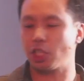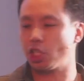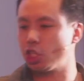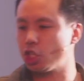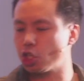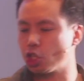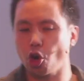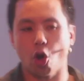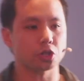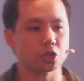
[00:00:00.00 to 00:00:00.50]
It's
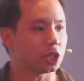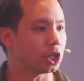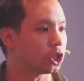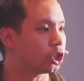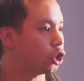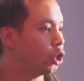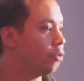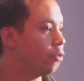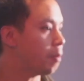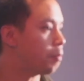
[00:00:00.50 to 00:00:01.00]
short,
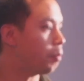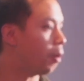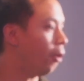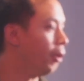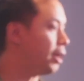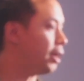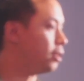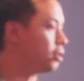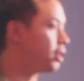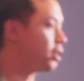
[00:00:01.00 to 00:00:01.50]
it's to the
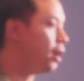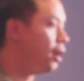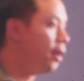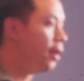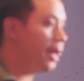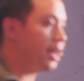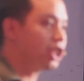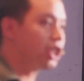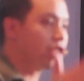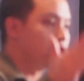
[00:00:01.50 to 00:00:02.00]
point,
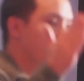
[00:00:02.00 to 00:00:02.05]
it's